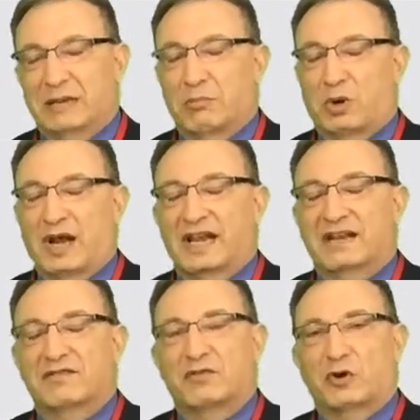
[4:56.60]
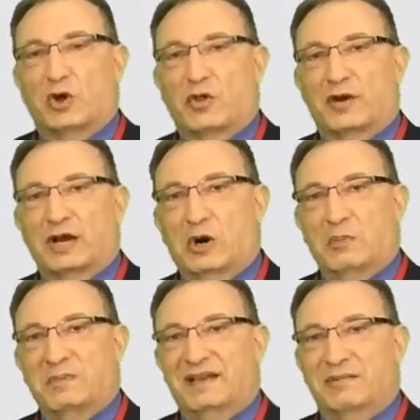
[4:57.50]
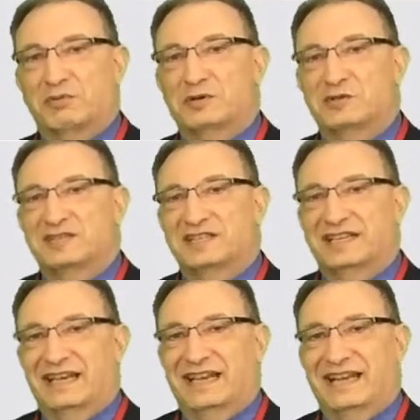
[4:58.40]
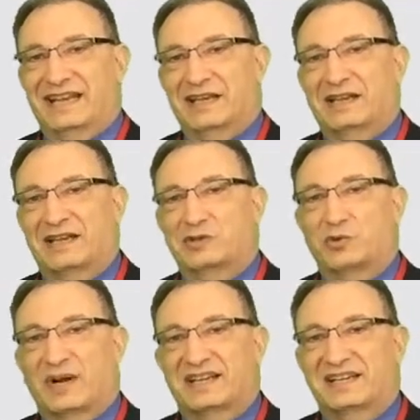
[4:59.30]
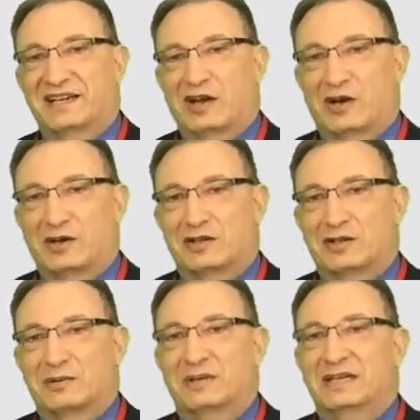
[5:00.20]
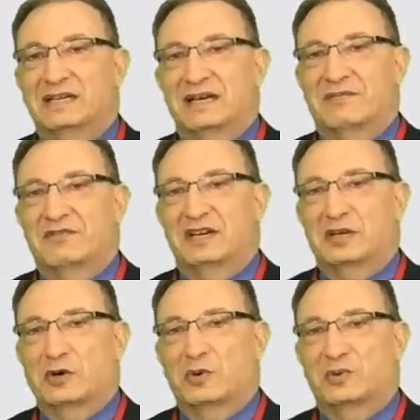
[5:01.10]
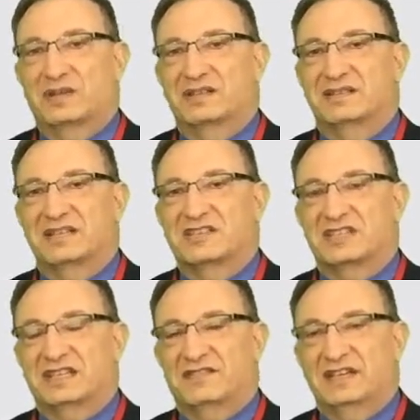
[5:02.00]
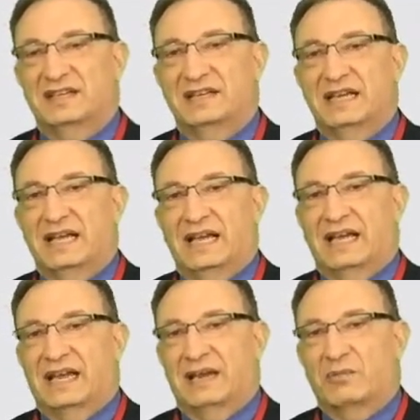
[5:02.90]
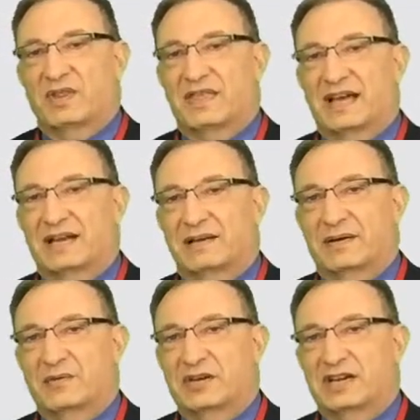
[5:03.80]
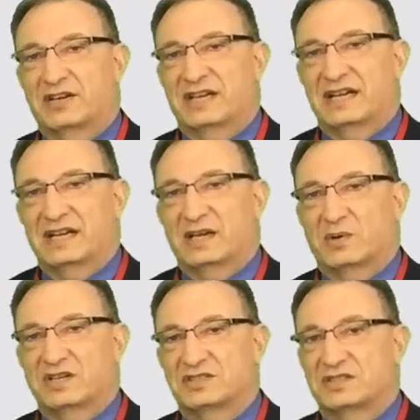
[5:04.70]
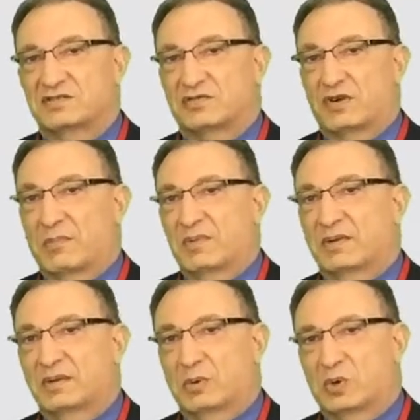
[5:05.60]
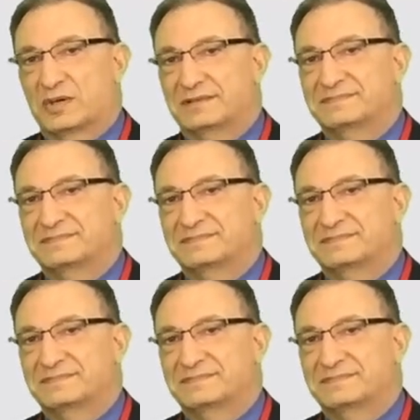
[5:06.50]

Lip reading: Brian for all their help in producing and directing our little video this evening. And with that, would entertain any questions from the board.